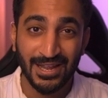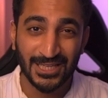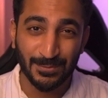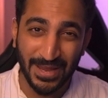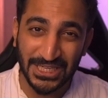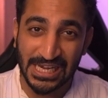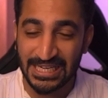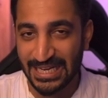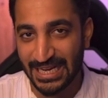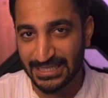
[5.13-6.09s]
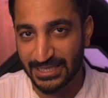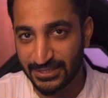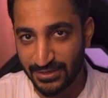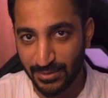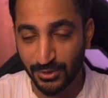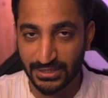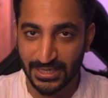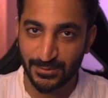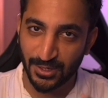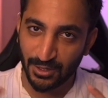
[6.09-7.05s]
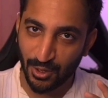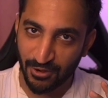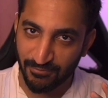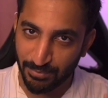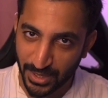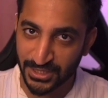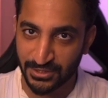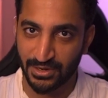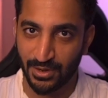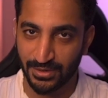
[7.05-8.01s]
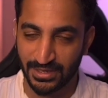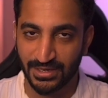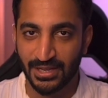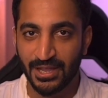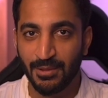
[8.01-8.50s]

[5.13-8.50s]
especially DLSS 3 because there's been a lot of buzz around it,